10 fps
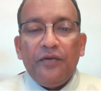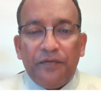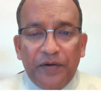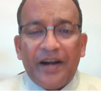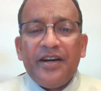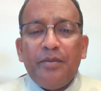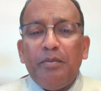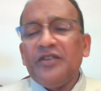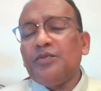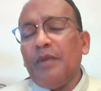Flood
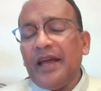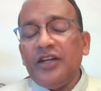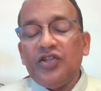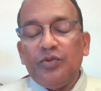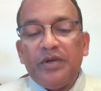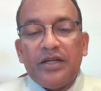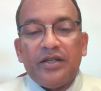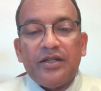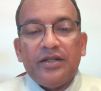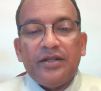
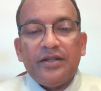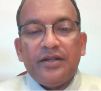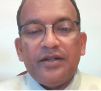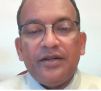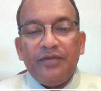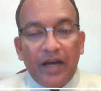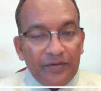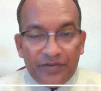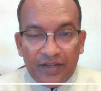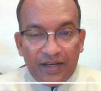mismanagement we
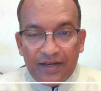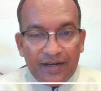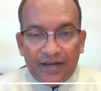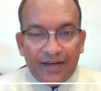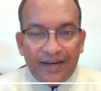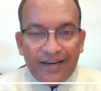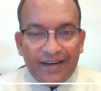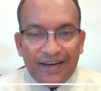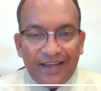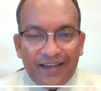have seen
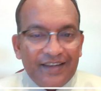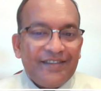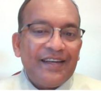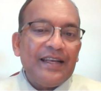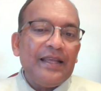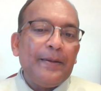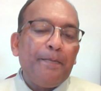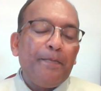recently.